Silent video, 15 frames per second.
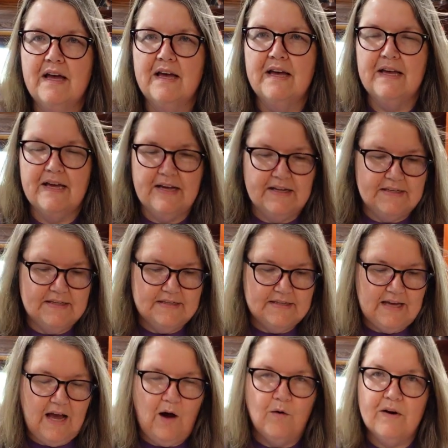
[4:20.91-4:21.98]

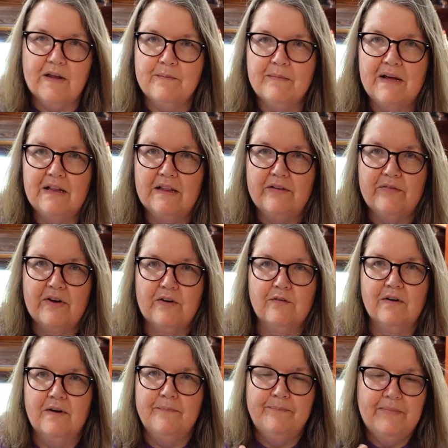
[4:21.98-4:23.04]
it's out in my living
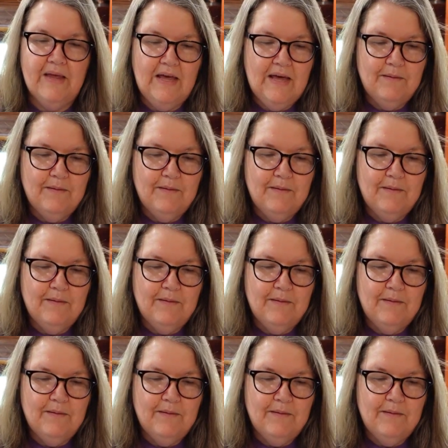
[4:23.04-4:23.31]
room.